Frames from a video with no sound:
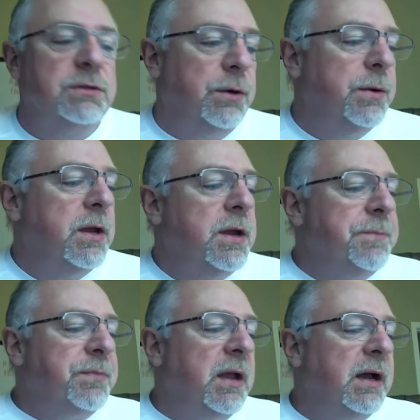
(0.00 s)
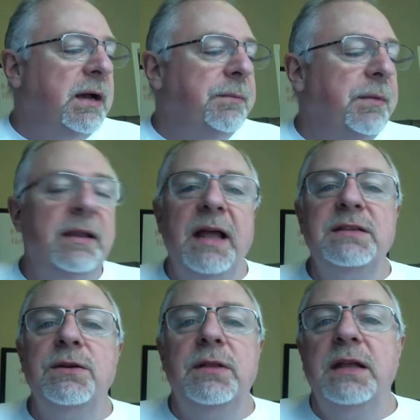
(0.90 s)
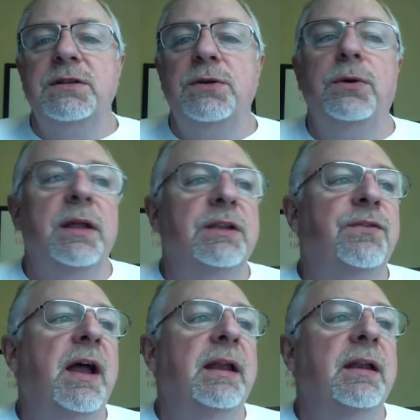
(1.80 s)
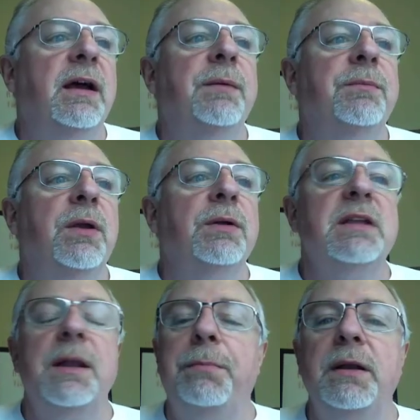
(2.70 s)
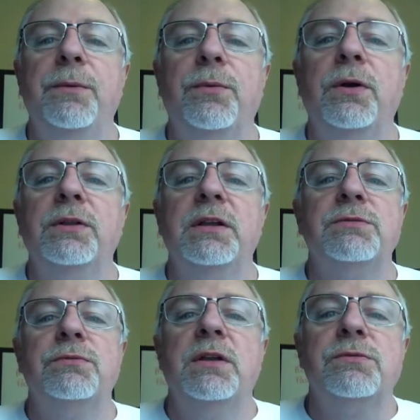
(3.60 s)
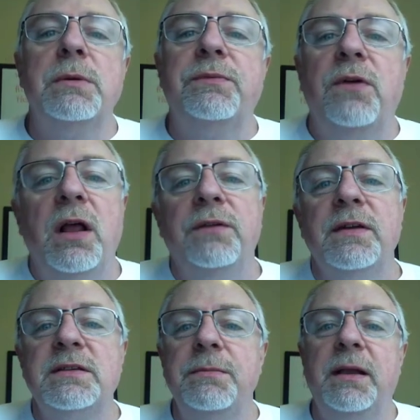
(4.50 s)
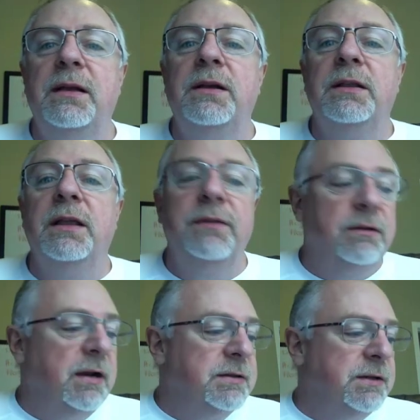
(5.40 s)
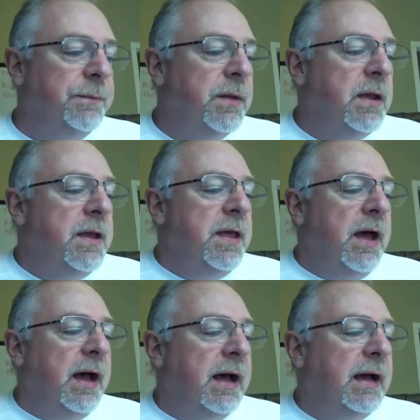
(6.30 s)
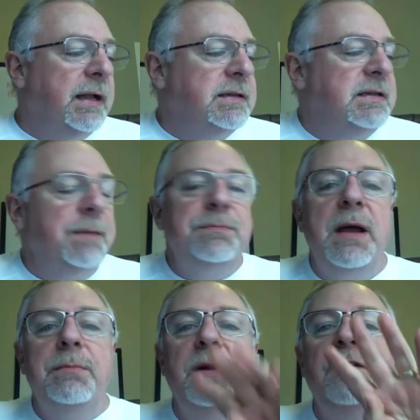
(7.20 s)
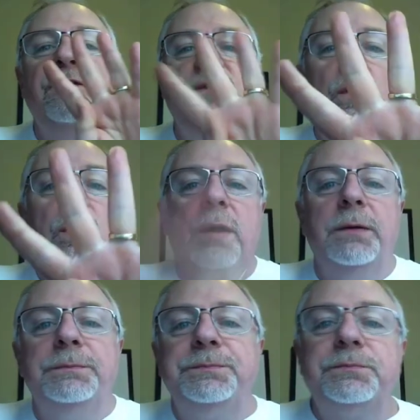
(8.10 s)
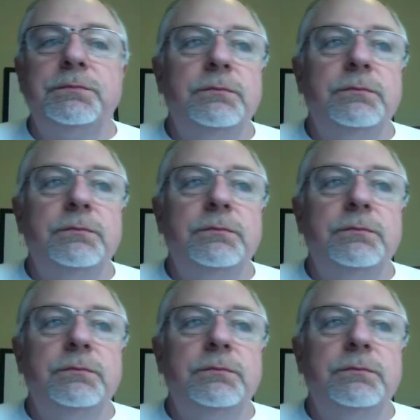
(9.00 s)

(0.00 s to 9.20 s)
So and that's cool. That's fine. It's an abundant world. There's room for all of us to make a good living, right? So tip number 4.